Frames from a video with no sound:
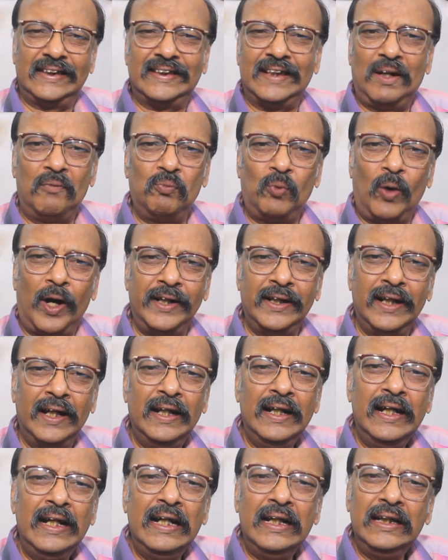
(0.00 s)
someone
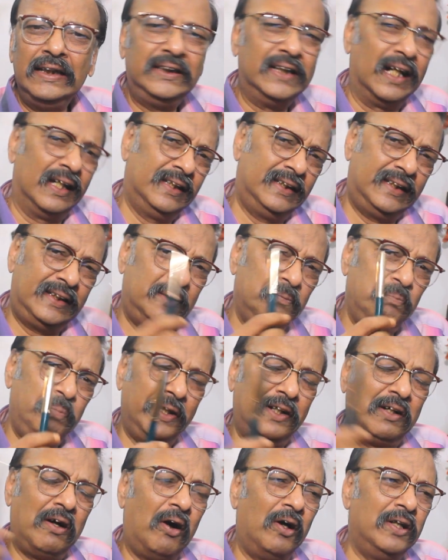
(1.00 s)
just
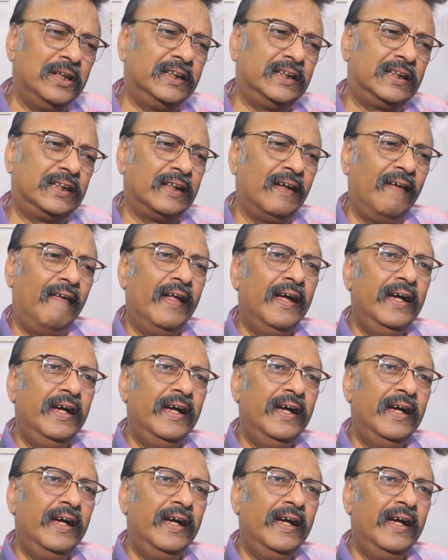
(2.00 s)
because